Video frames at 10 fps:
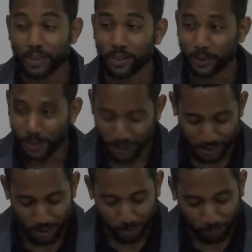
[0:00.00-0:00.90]

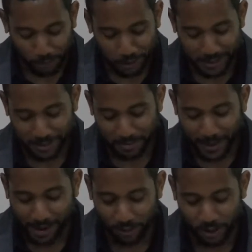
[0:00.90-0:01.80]
though fruit may
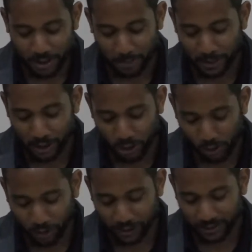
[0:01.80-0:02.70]
have also been
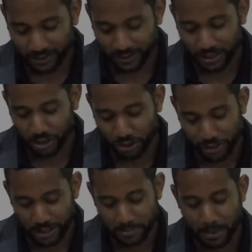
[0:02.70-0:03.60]
drawn in
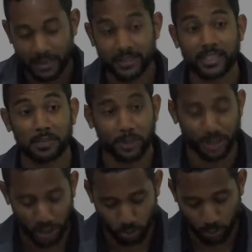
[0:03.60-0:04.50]
trees by
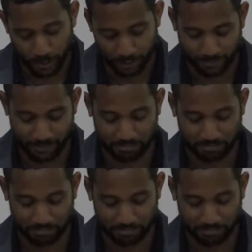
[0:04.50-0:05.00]
suspicious women.